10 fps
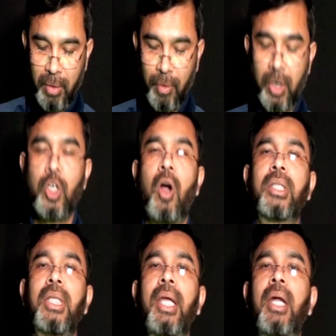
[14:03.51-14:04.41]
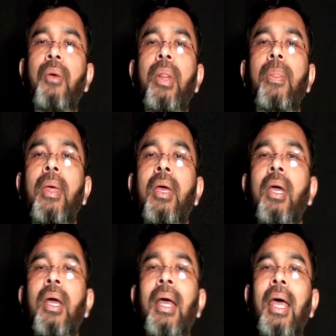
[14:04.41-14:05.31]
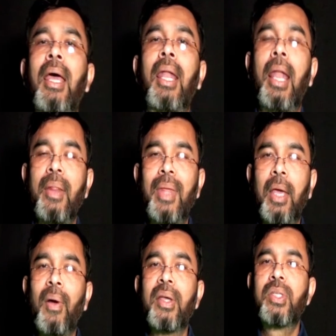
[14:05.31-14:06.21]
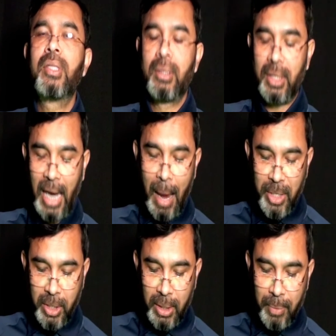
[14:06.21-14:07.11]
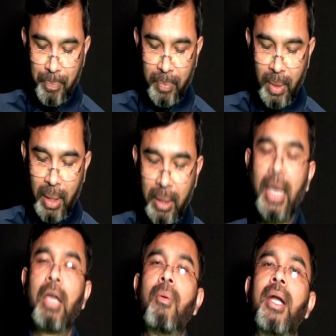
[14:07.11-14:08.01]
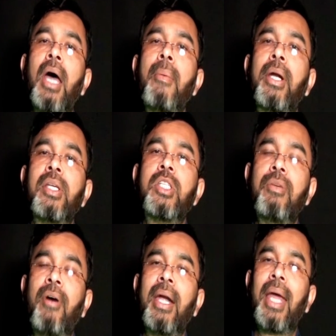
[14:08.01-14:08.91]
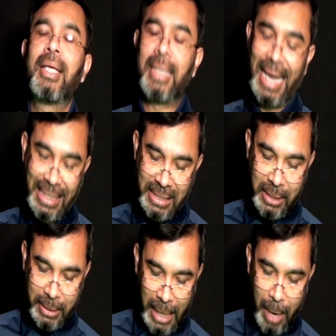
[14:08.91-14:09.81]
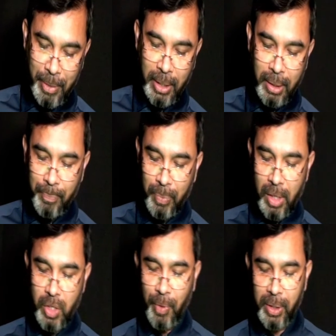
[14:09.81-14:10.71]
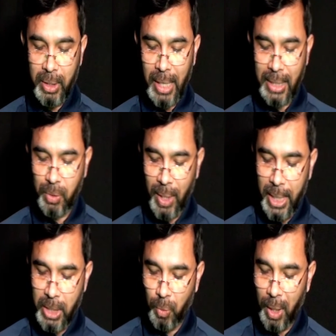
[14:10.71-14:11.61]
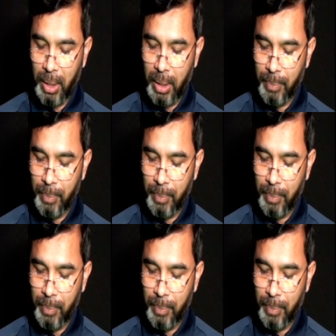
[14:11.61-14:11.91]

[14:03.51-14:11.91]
For short cylinder with length equals the diameter, the equivalent diameter is defined as its diameter. So that's why it's 1.